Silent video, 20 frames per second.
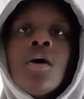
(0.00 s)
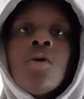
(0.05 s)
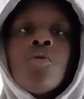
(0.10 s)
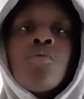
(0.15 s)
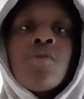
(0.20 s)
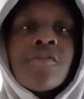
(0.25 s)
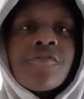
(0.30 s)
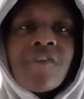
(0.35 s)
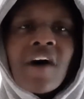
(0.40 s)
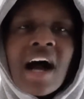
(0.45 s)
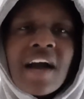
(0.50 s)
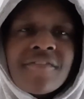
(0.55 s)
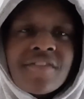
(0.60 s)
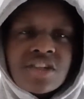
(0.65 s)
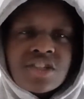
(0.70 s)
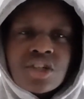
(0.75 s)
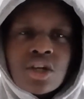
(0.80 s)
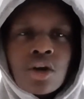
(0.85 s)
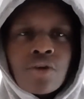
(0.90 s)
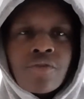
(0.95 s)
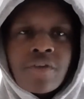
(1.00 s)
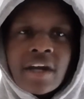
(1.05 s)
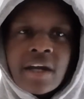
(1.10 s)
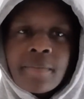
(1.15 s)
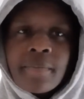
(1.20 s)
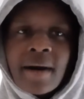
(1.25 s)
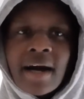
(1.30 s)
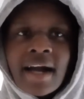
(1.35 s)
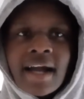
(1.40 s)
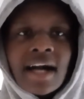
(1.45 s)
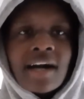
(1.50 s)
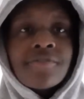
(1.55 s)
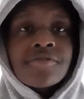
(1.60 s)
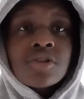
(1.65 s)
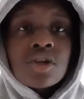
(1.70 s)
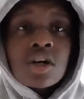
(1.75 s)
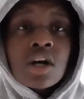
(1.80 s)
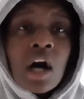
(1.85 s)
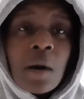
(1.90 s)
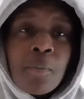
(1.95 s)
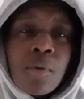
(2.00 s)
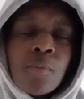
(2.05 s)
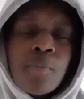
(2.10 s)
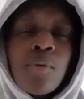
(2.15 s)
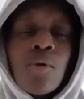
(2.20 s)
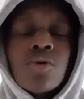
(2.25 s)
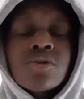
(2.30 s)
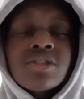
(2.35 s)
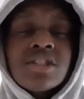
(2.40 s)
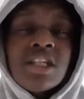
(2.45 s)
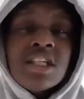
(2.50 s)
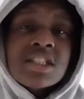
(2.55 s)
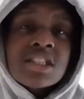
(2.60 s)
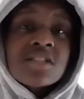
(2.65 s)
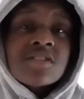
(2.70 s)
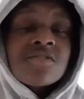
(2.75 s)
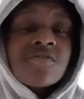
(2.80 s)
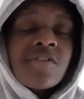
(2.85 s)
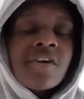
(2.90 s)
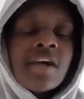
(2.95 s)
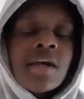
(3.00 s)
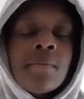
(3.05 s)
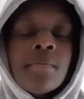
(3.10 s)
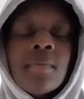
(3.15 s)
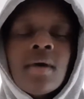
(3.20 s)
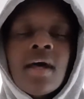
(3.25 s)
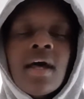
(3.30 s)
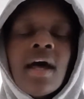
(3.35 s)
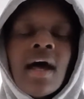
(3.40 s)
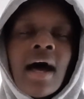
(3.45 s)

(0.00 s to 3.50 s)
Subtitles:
revive his career back after a couple poor seasons for him.